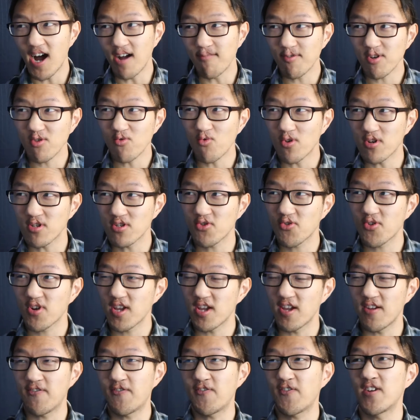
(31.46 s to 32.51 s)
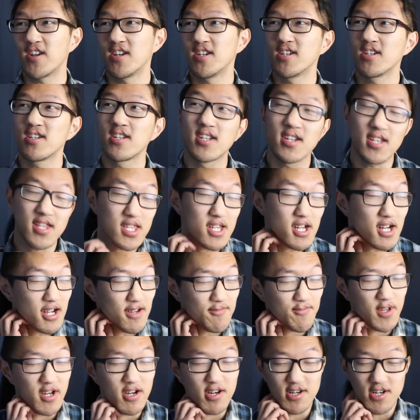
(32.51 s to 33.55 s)
I've been wondering if it is
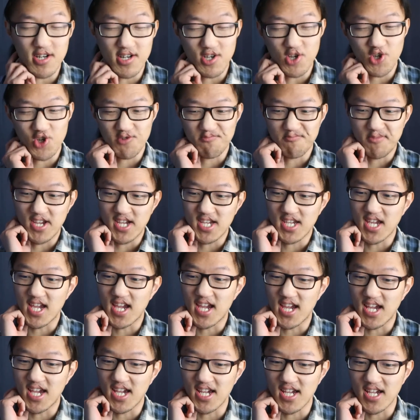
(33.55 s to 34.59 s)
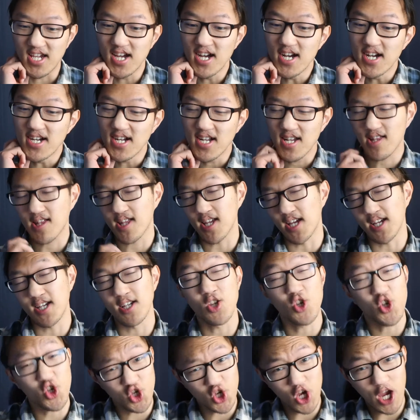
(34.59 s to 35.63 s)
time that I should make a
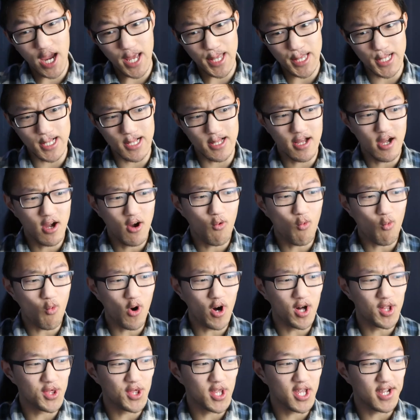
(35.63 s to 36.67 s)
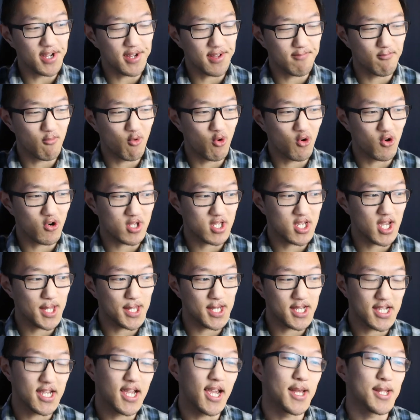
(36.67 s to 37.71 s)
second channel. One that is more
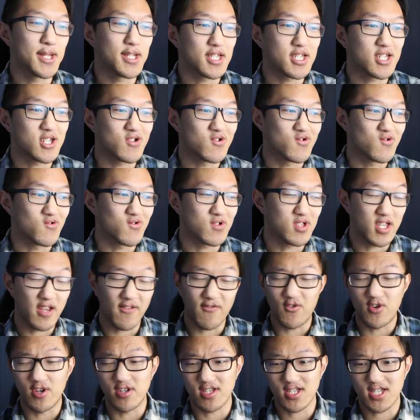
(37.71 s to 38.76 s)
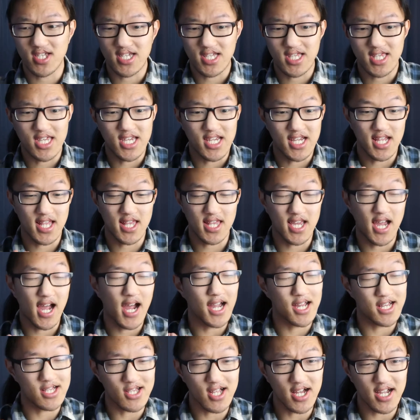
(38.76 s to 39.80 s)
dedicated to different things that
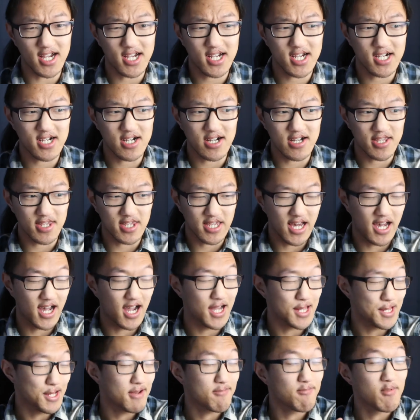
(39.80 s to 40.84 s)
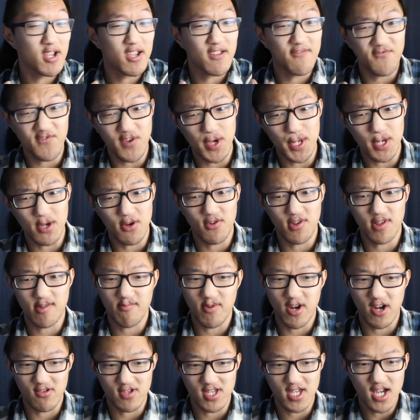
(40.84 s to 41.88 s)
I like, that I like making videos
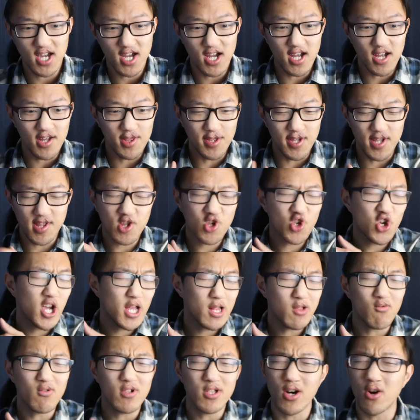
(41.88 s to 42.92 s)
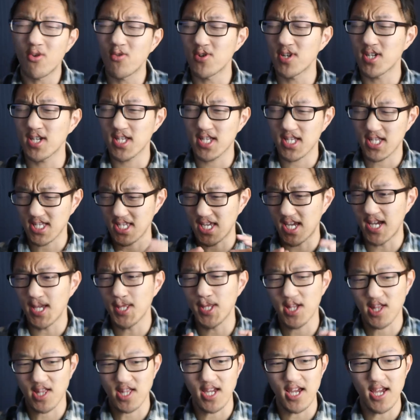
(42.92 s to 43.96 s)
about. This channel will always stay
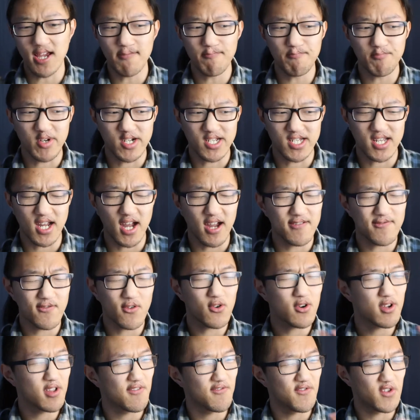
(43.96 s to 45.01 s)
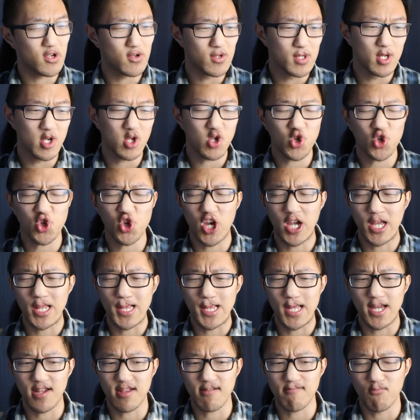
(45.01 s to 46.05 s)
the same, but I've always viewed this
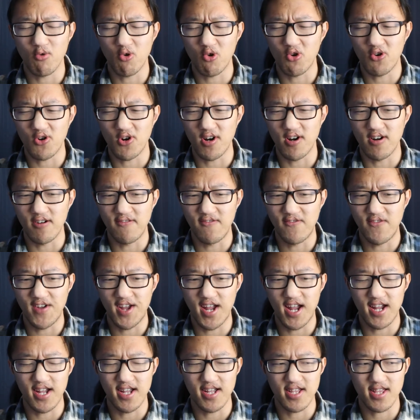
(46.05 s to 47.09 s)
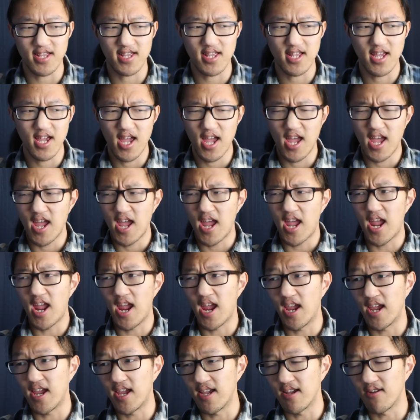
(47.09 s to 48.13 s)
channel as more of as
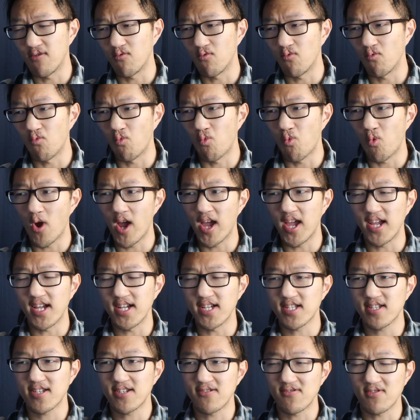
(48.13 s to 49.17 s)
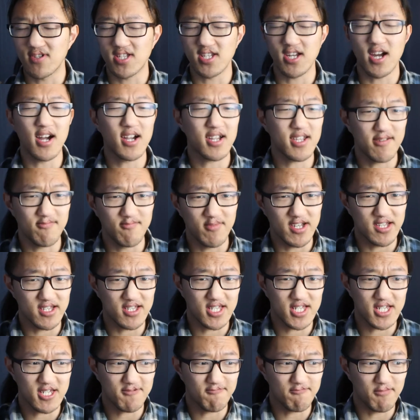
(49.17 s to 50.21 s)
a way to
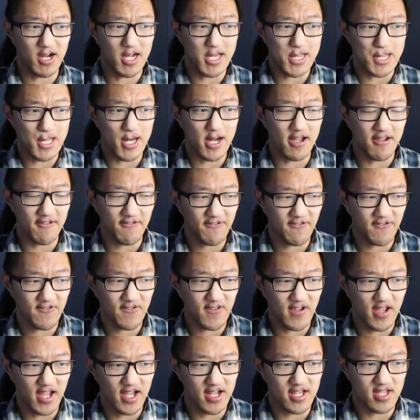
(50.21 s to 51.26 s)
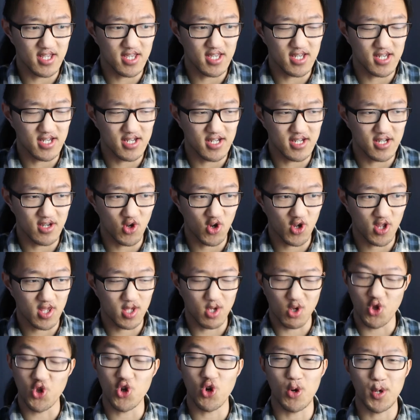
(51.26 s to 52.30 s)
document my life and uh, just
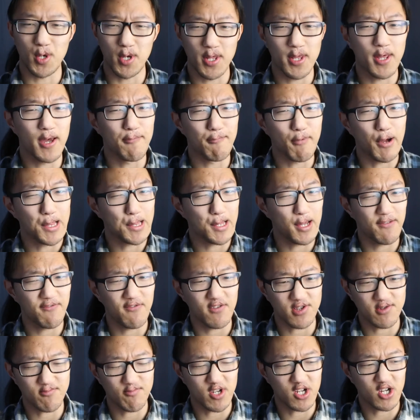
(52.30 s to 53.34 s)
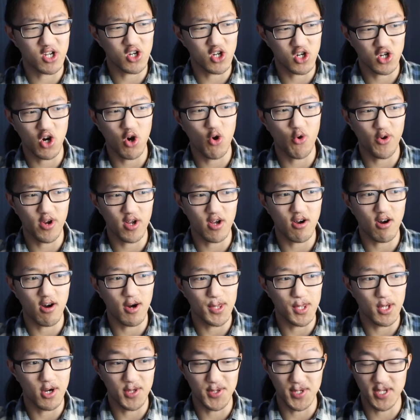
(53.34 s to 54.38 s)
the journey that my life has been going
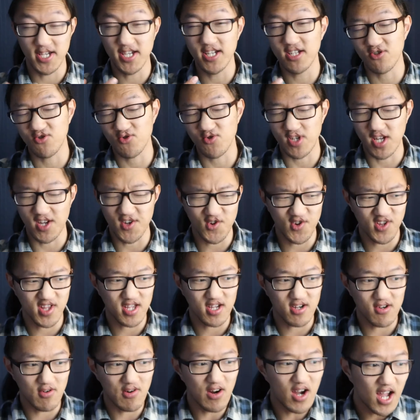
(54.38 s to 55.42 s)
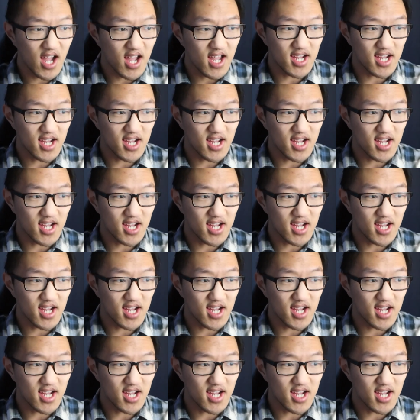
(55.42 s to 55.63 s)
on on the internet, just so